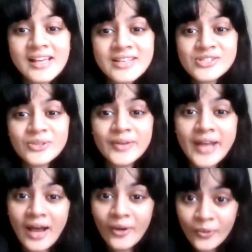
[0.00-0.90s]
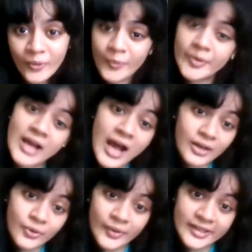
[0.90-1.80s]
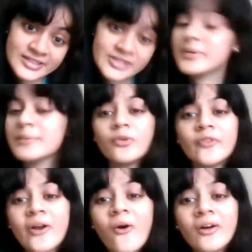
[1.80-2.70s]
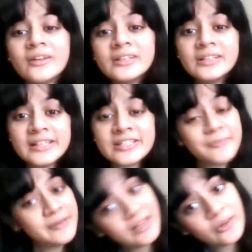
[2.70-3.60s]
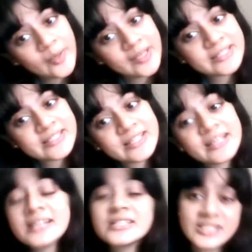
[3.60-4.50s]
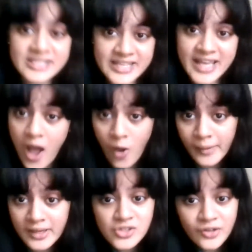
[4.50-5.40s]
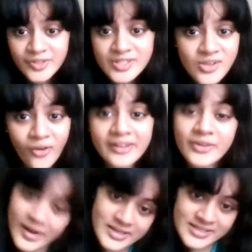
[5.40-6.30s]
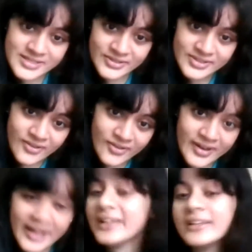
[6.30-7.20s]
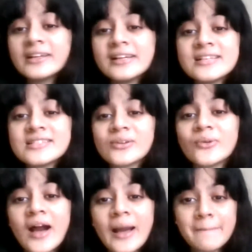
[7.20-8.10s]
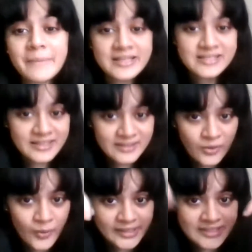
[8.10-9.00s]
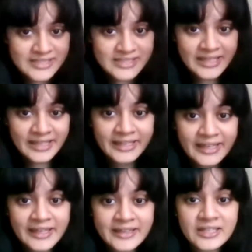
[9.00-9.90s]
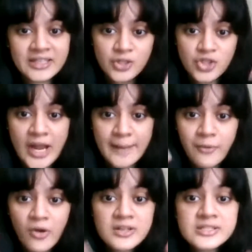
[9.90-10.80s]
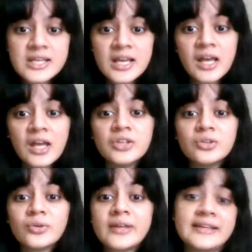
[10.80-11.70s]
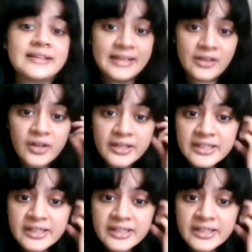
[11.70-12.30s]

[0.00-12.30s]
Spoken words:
So now we are going to be moving on to play a quiz to see how much of the story you understood. Alright? So I'm pasting the quiz link in the chat box. You can click on